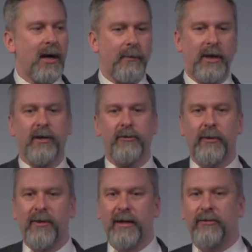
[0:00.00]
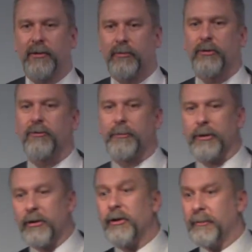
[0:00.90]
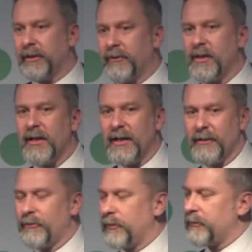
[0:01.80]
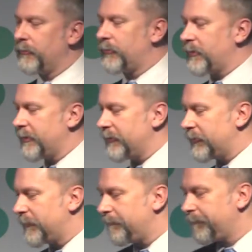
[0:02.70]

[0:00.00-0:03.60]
I'm not sure we've actually improved procurement in doing those studies.